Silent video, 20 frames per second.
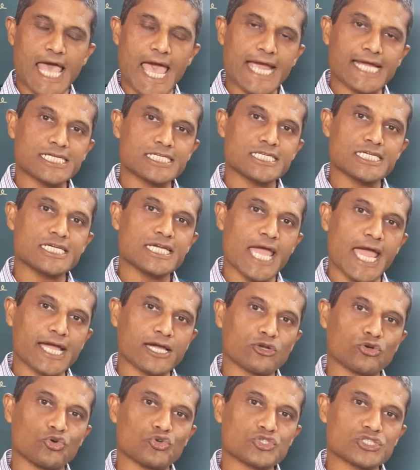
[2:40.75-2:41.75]
acting
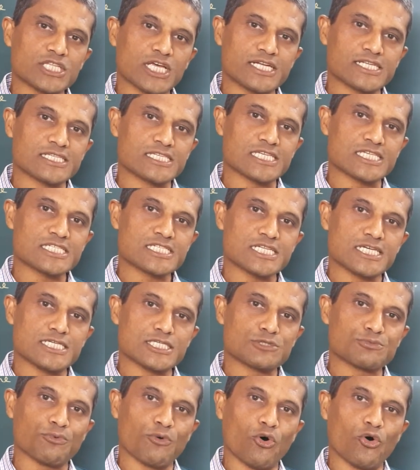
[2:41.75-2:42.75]
across the
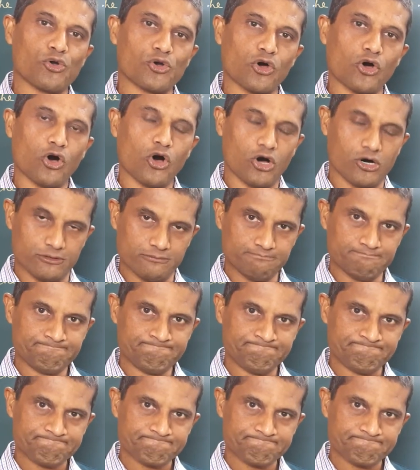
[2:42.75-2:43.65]
resistance 4 ohm,